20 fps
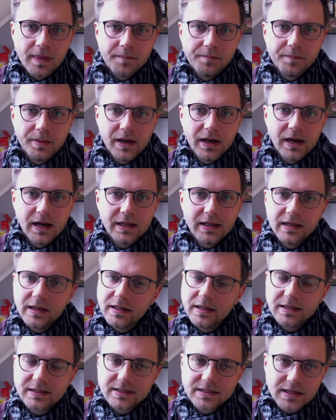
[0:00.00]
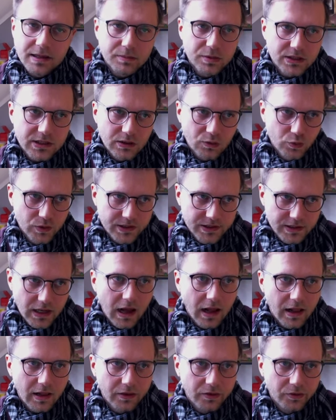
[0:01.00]
but it is something with the
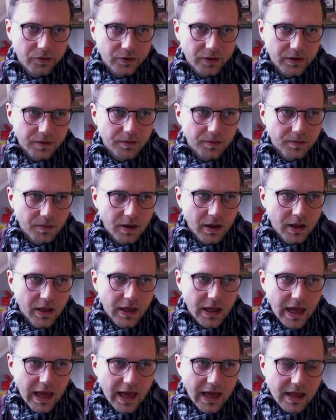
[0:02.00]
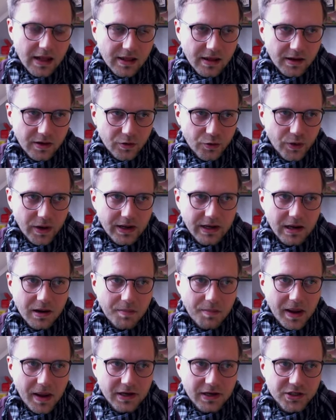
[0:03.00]
algorithm and creating
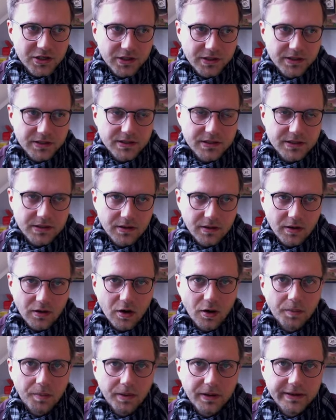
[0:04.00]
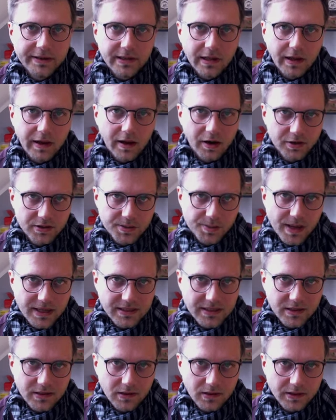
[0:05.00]
meshes completely
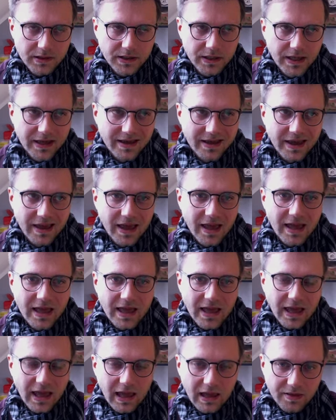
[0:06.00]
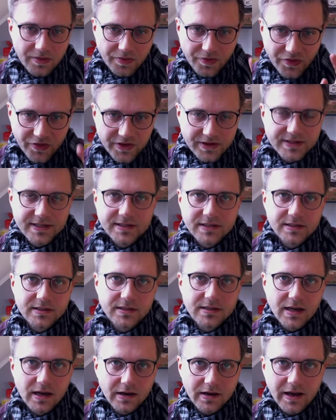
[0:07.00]
automatically in this
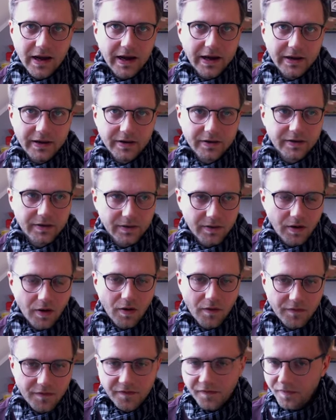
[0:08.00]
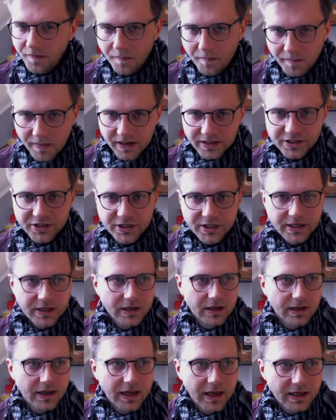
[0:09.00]
kind of
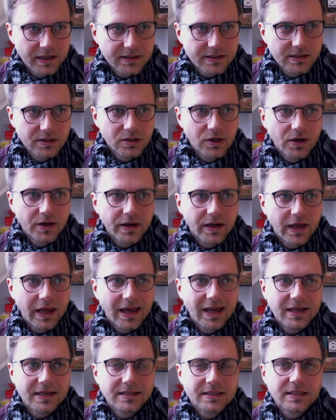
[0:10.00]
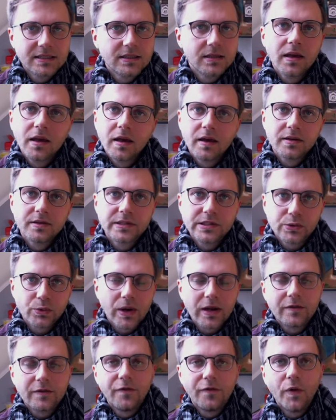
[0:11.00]
meshing is not as
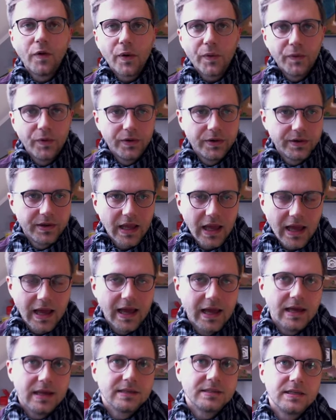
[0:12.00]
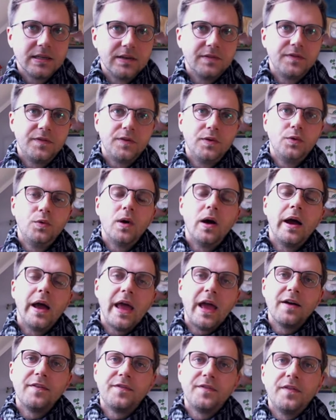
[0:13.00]
straightforward as if you
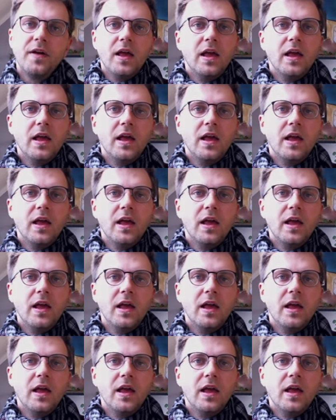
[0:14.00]
have